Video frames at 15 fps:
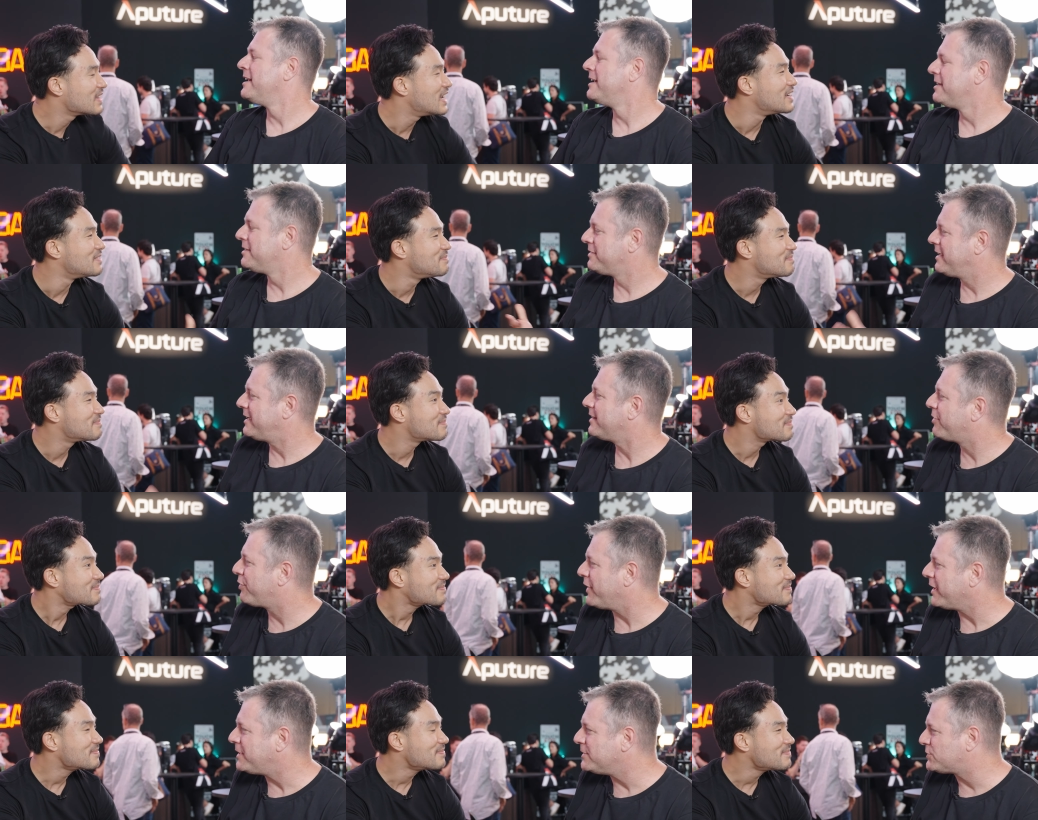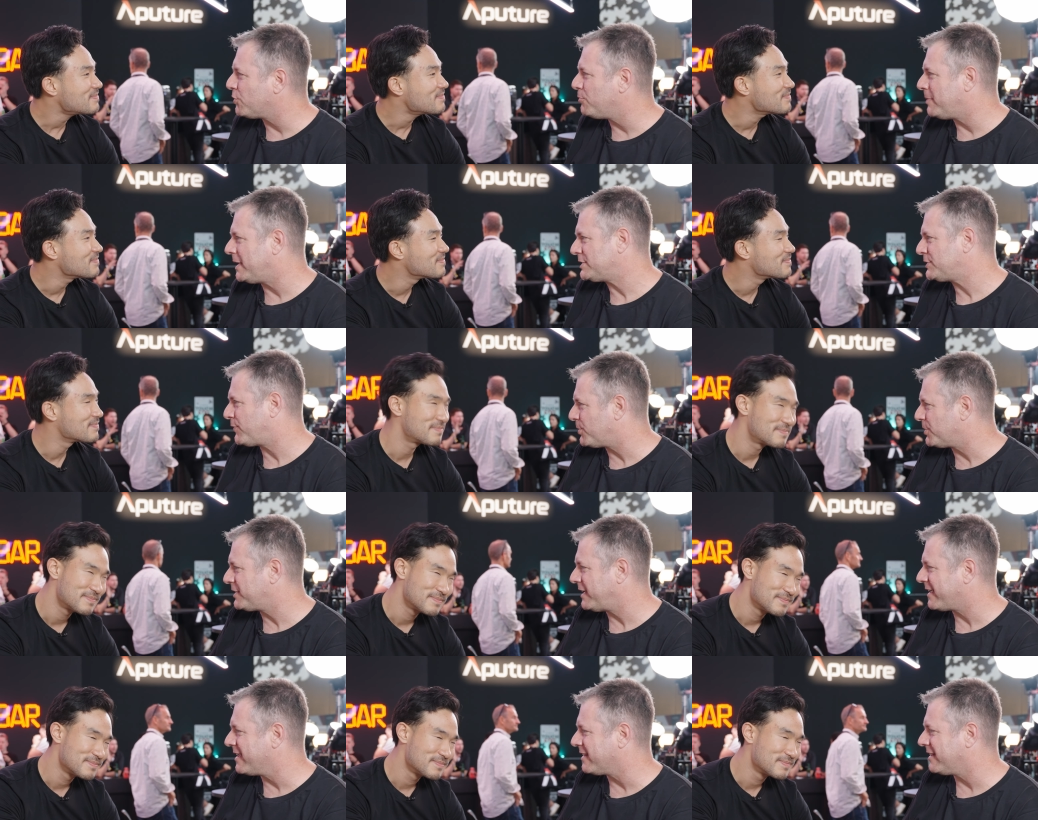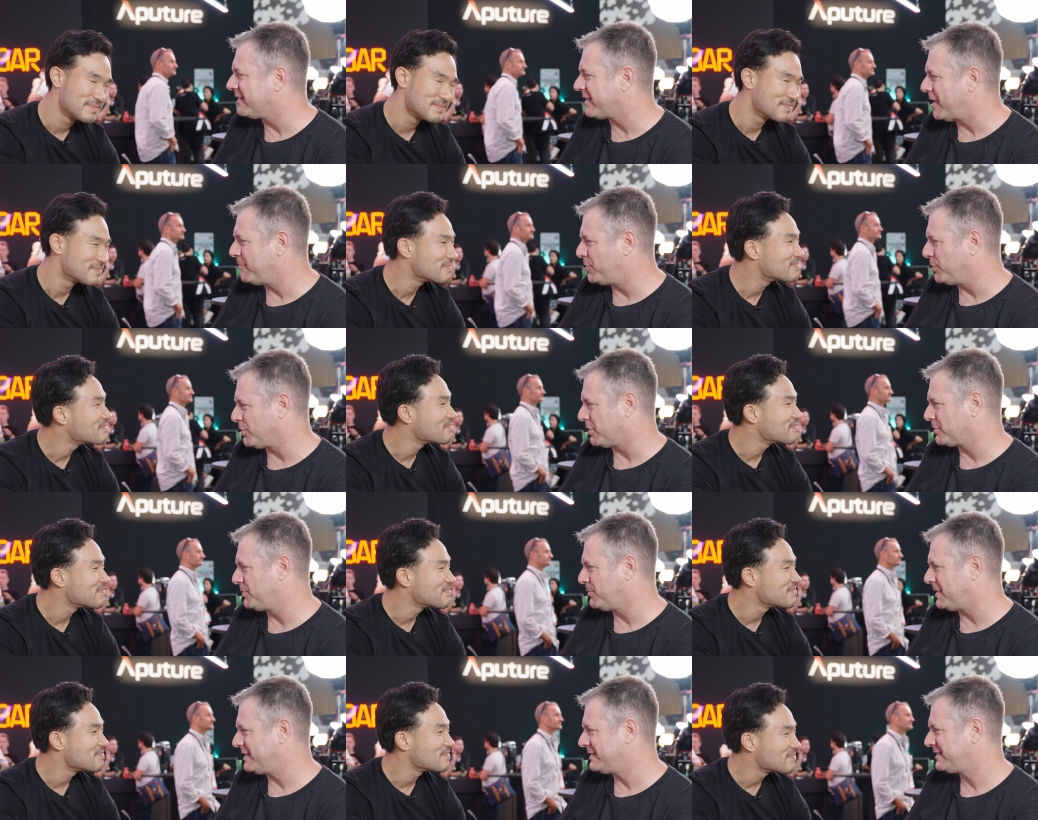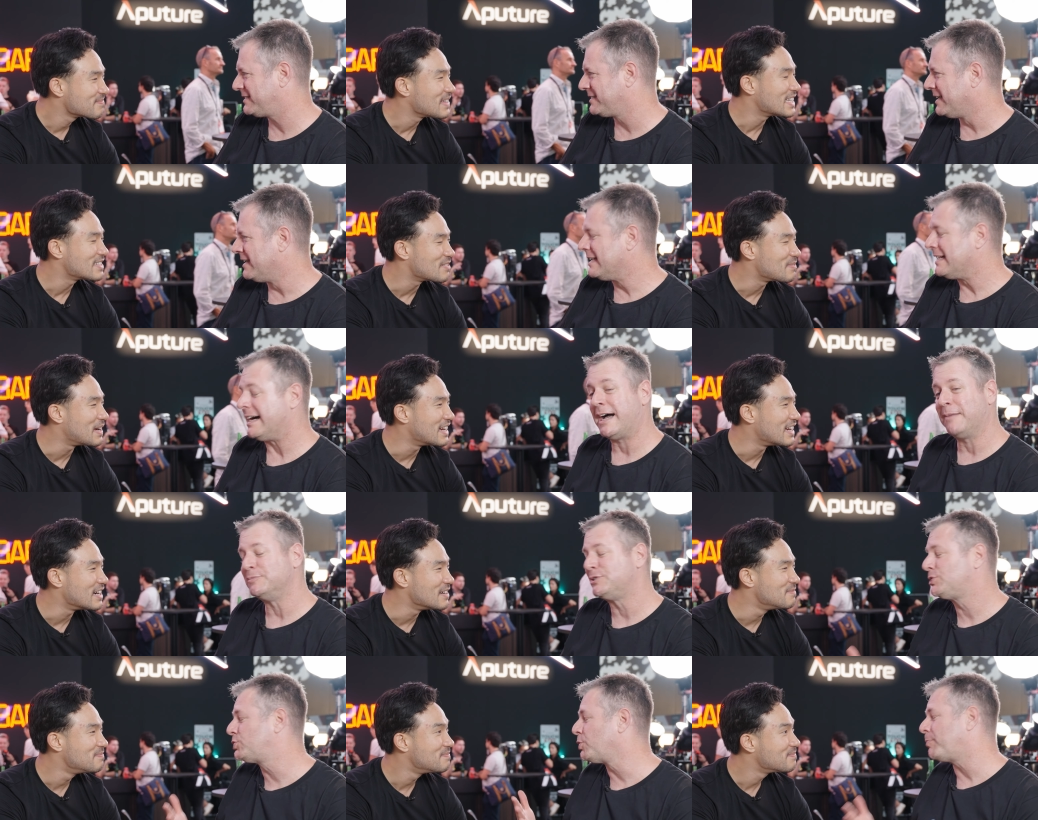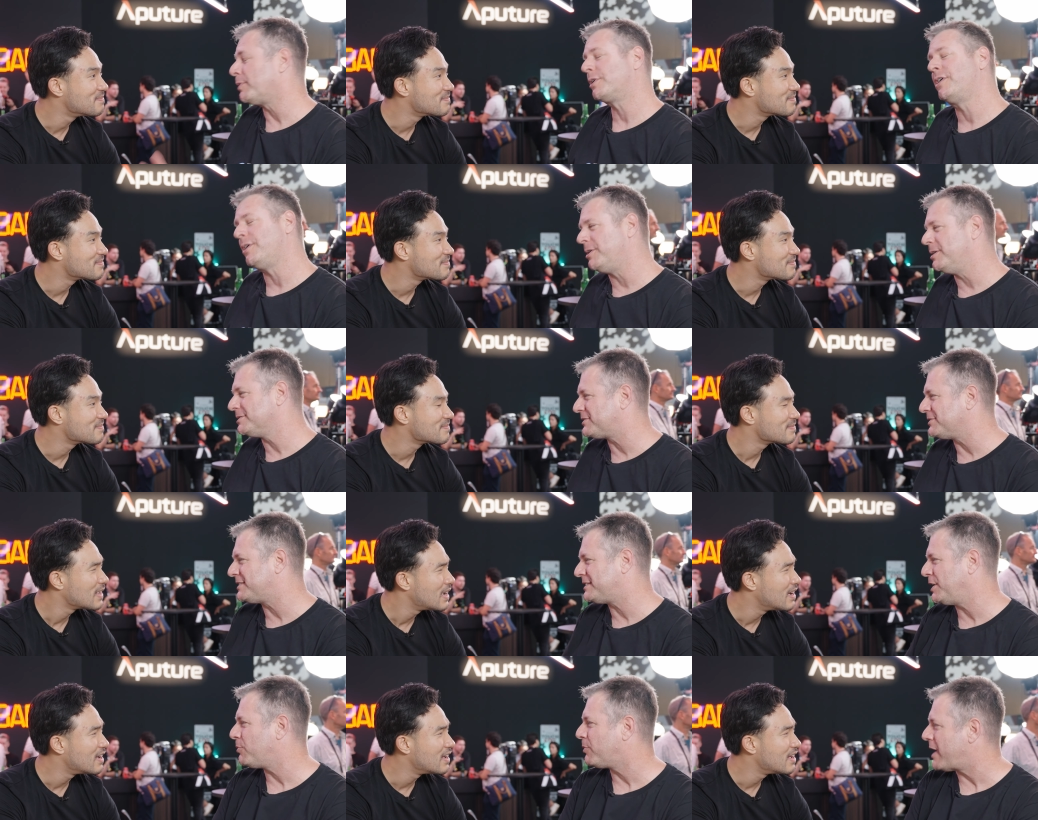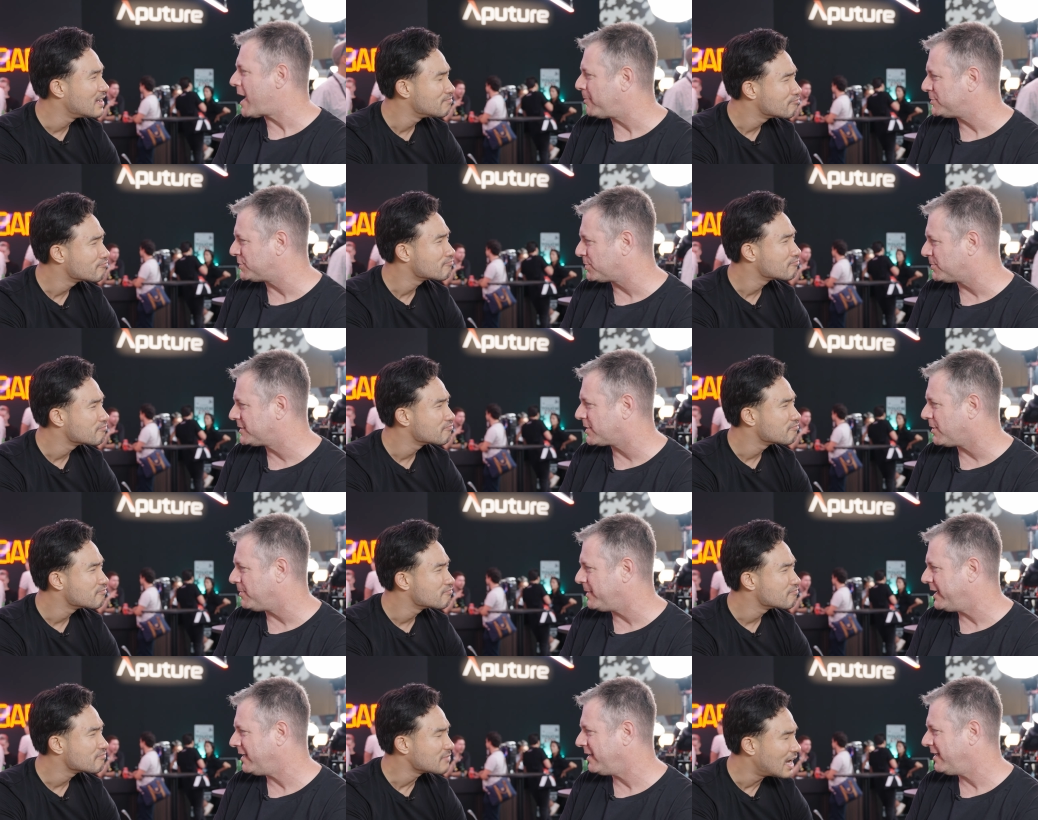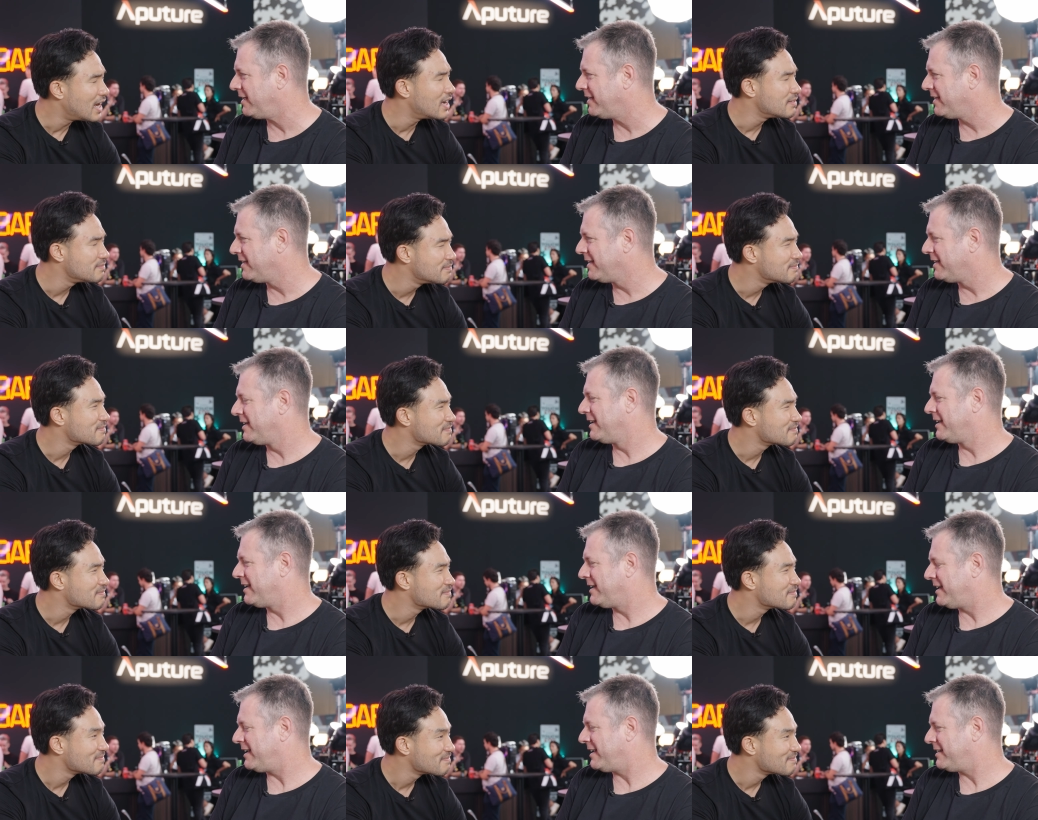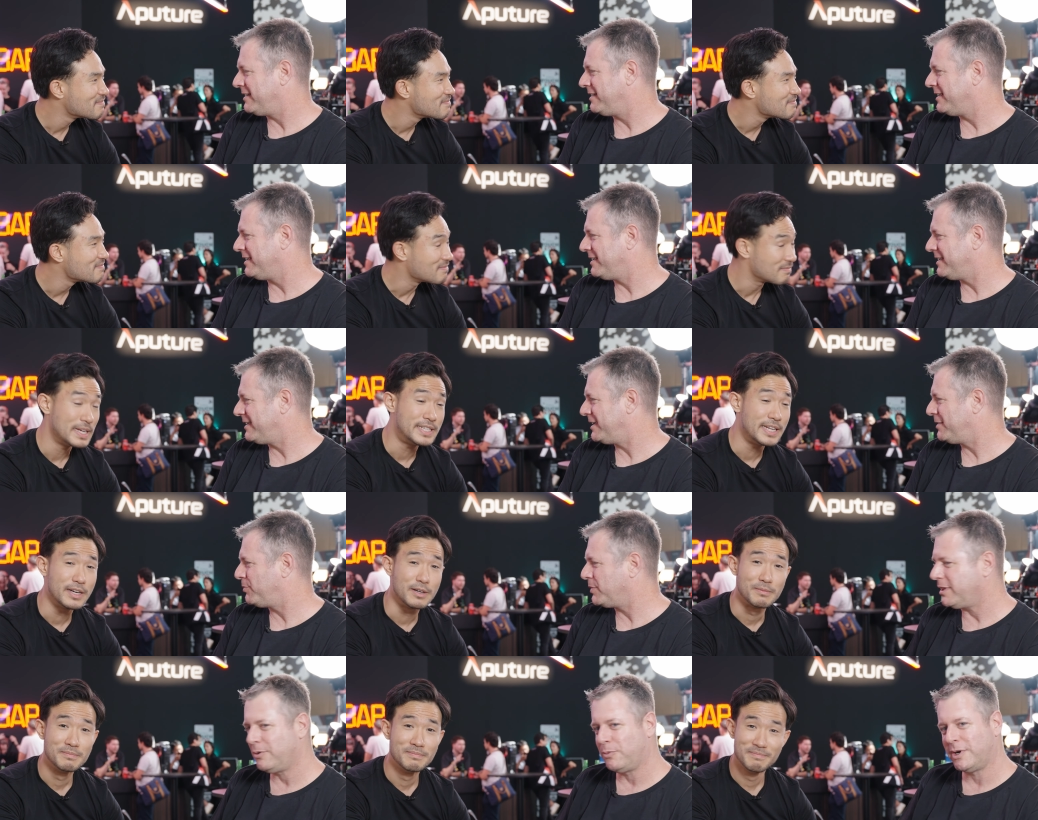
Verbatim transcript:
Speaker 1: Yeah. Ted, thank you so much for taking the time to talk to us. Thanks for being here. I'm super curious to see where Aputure is going. Yeah. And,
Speaker 2: me too.